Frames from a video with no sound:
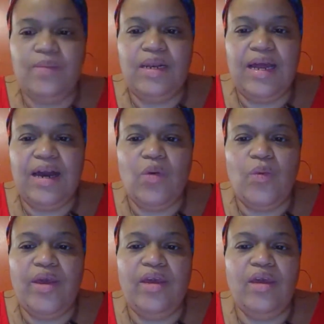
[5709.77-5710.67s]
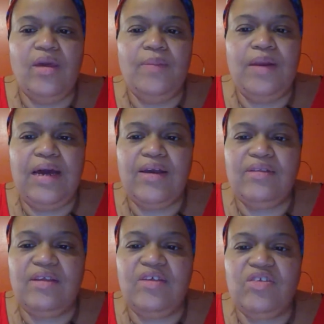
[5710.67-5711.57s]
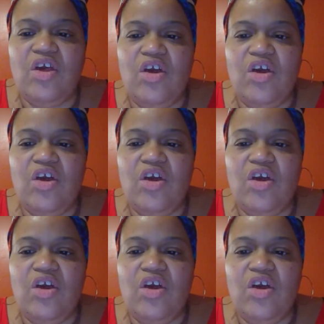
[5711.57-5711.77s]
Malaka weighing in. Malaka says,